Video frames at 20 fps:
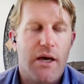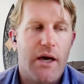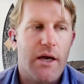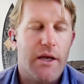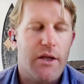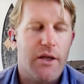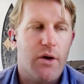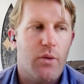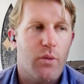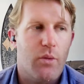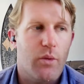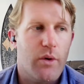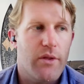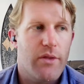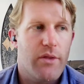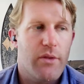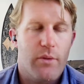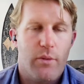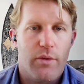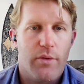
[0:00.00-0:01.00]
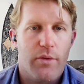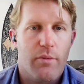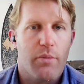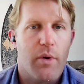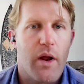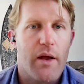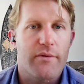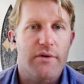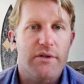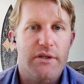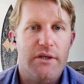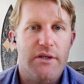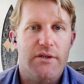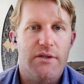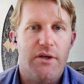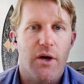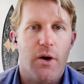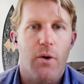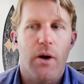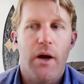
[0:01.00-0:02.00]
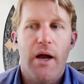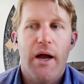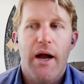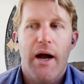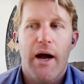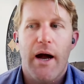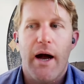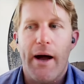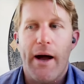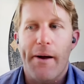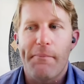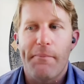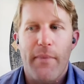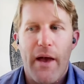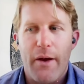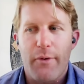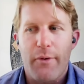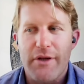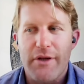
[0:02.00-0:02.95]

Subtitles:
with the privacy. So I would